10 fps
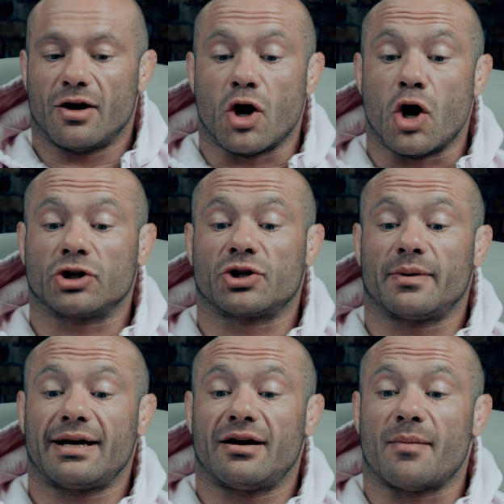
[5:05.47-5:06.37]

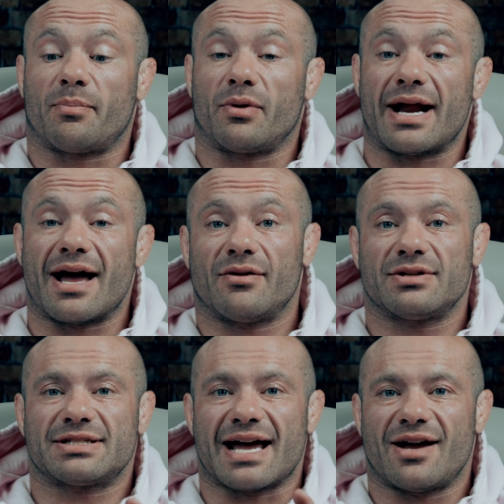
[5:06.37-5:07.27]
altering it up or down,
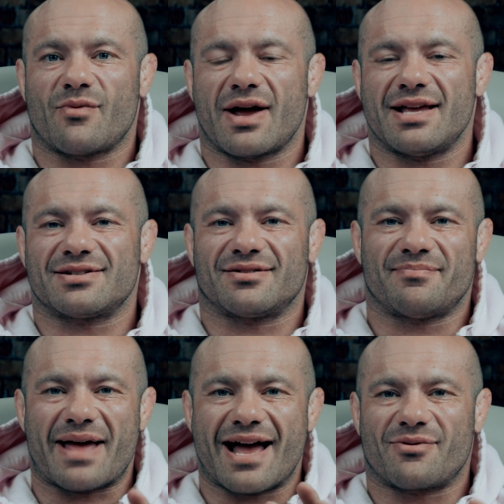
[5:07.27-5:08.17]
sideways or
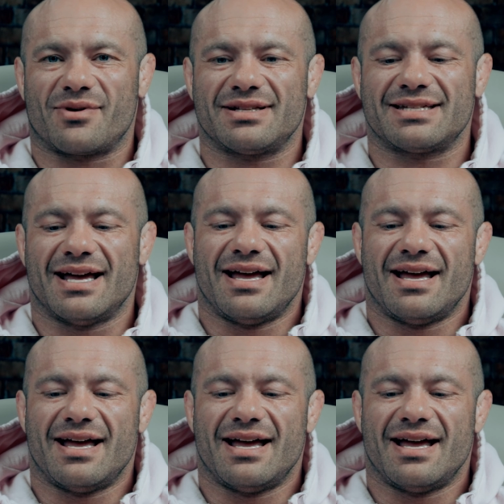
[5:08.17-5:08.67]
backwards,